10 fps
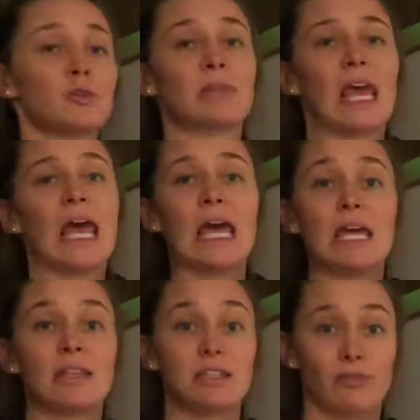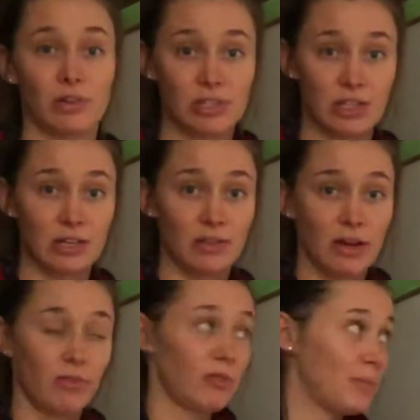with A and that's the first letter in the
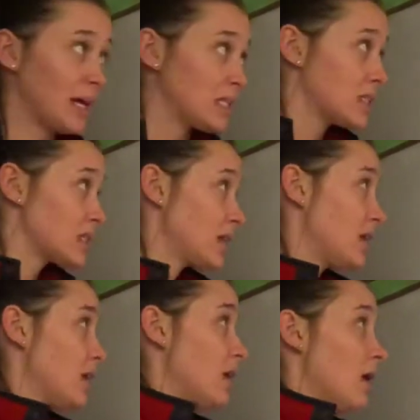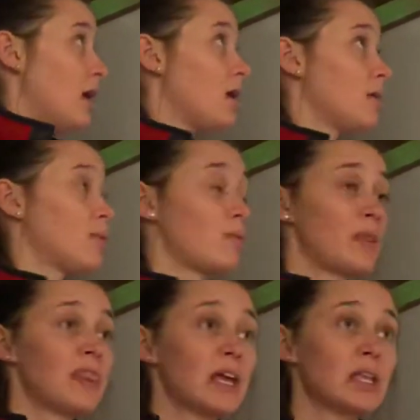alphabet. One
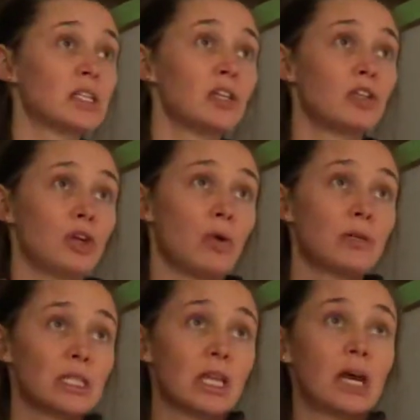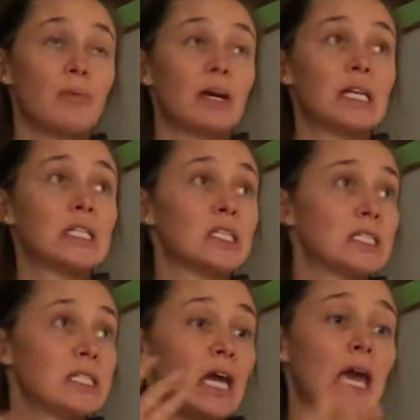thing to note that I wanted to
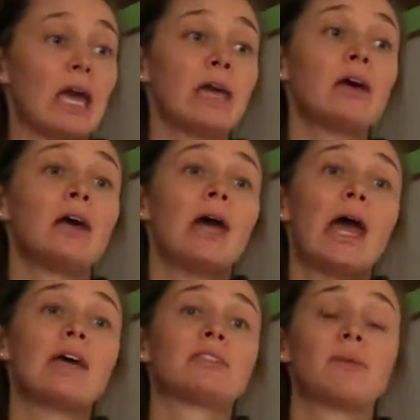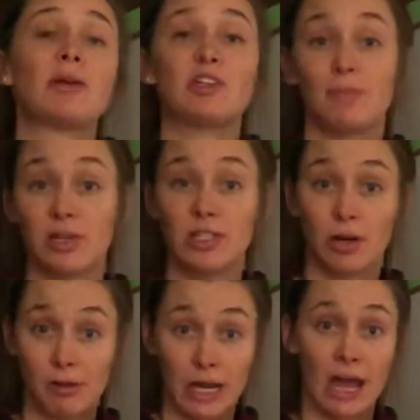say is a patient must
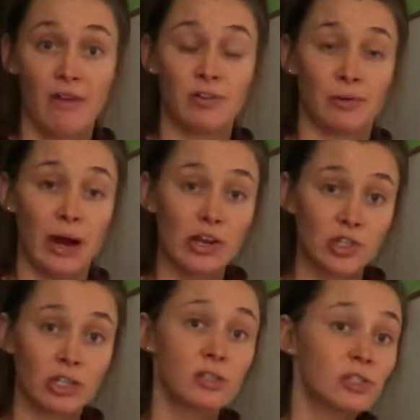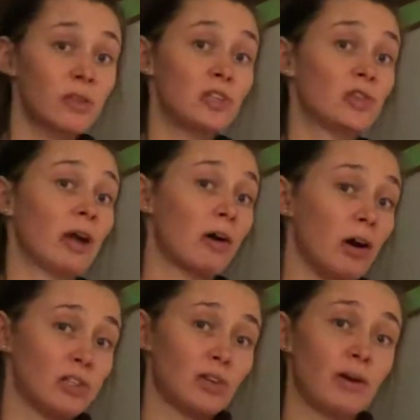already have an erection, so these do not
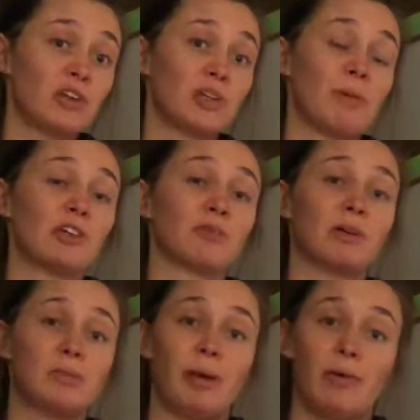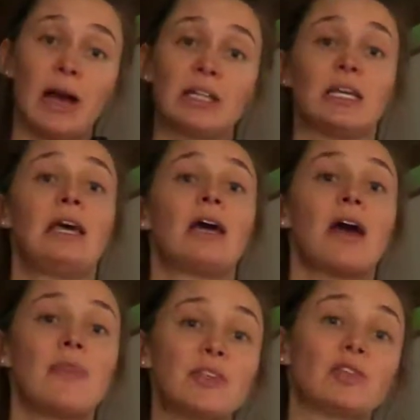cause an erection. A patient must be erect,
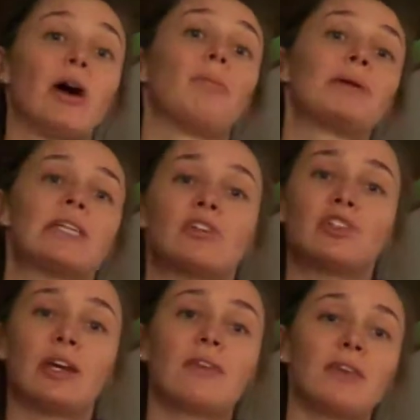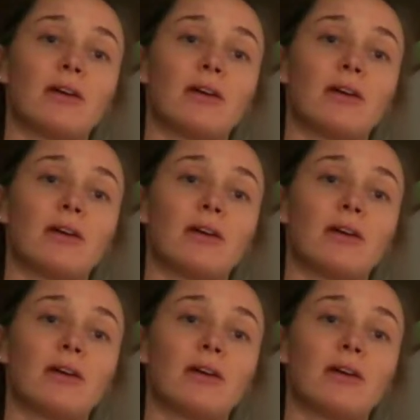and this will help potentiate the